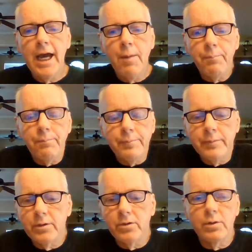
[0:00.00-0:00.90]
I'm,
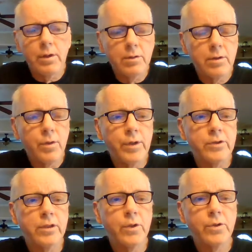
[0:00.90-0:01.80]
that's the
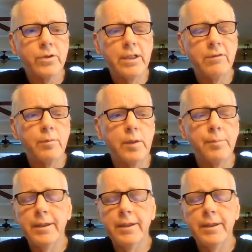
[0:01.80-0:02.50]
direction Lord's given me.